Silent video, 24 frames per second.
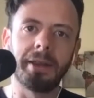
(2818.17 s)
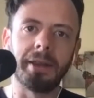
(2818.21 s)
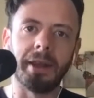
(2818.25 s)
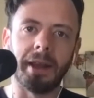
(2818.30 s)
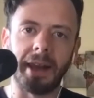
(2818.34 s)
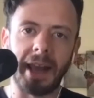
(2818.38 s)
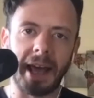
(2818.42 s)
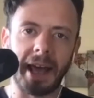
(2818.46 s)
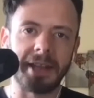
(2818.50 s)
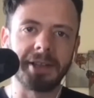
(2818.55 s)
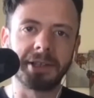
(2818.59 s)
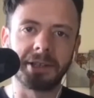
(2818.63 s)
the
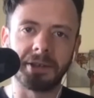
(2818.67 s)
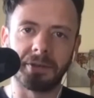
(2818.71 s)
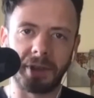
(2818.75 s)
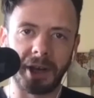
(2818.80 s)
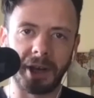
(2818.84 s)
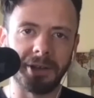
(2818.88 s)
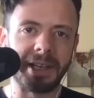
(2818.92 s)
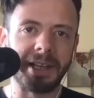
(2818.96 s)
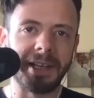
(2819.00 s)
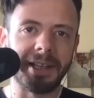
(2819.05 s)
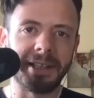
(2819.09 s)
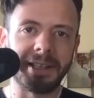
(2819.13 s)
lens of
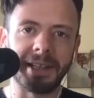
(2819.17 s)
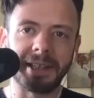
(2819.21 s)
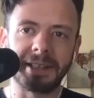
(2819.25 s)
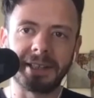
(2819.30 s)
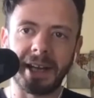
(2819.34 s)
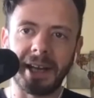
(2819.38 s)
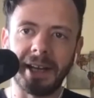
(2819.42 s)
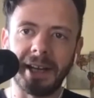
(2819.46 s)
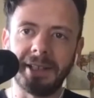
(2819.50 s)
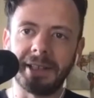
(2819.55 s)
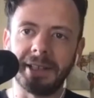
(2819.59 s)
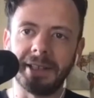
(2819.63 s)
those inner
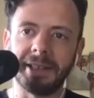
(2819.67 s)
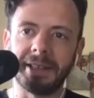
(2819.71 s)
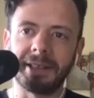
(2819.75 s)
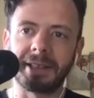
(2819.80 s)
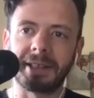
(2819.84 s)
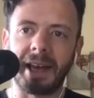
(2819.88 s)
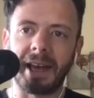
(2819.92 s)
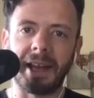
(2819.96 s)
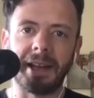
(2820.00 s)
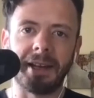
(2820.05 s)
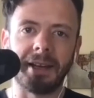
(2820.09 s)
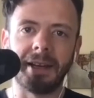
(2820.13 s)

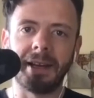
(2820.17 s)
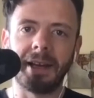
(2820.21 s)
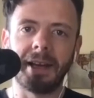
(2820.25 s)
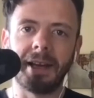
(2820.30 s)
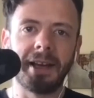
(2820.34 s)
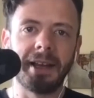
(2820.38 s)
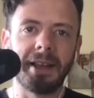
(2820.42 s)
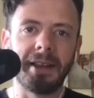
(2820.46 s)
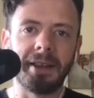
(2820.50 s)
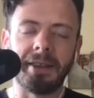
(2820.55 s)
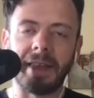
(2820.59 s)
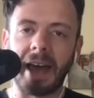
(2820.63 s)
dictators, then
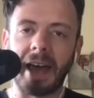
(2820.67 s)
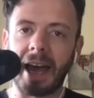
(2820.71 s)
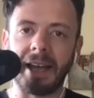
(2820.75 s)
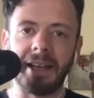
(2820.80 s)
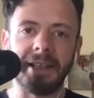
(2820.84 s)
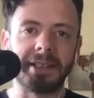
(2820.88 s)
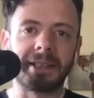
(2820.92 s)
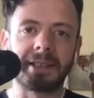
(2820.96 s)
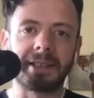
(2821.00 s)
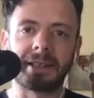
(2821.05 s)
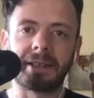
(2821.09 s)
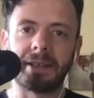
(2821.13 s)
that
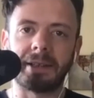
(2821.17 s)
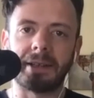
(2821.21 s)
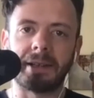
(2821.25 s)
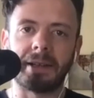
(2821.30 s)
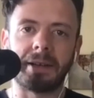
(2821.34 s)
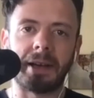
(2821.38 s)
is